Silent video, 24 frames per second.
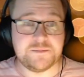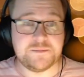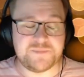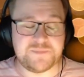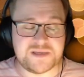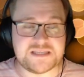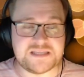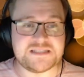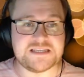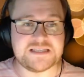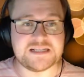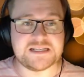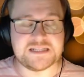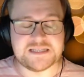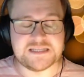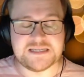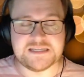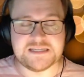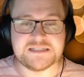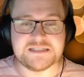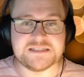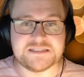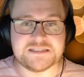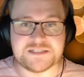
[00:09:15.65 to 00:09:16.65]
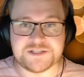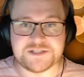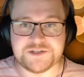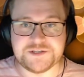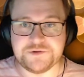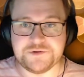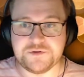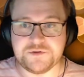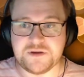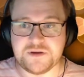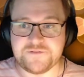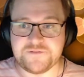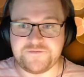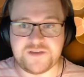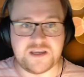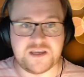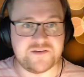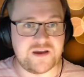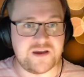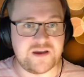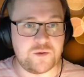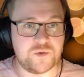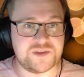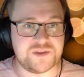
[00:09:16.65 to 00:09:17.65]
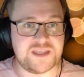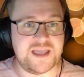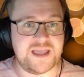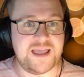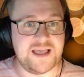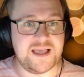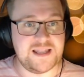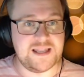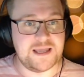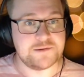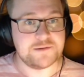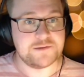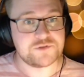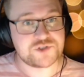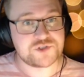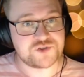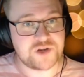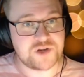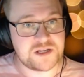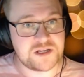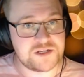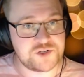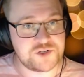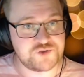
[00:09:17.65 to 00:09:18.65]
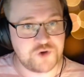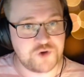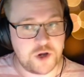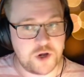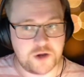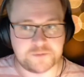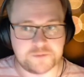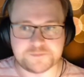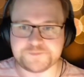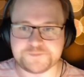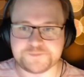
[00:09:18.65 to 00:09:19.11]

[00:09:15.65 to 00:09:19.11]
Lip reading: basically, to figure out what the hell I was trying to draw.